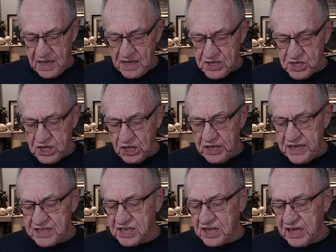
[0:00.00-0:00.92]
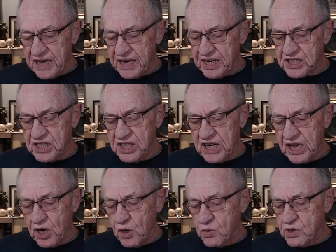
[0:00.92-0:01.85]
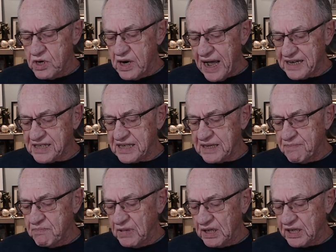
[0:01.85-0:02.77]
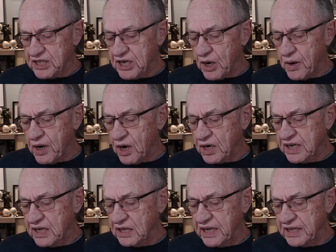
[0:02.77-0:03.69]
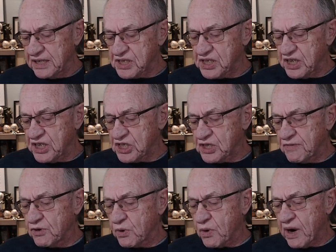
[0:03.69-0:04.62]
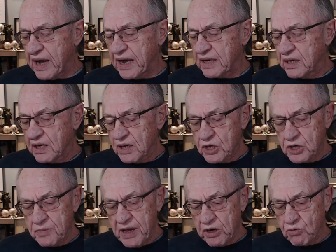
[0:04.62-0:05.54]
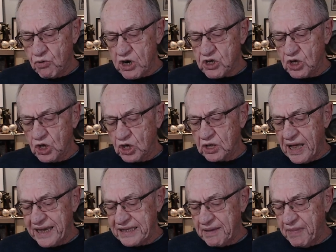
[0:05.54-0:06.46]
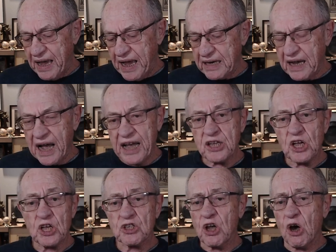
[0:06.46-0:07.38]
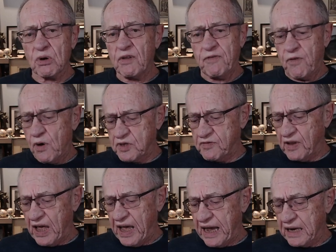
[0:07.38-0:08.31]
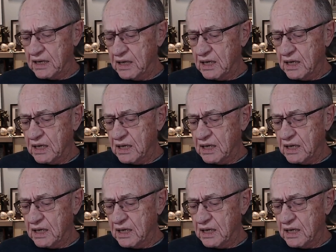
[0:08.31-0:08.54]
Zelensky and his neo-Nazi military are killing the citizens of Ukraine to make Russia look like the bad guy. Total false flag.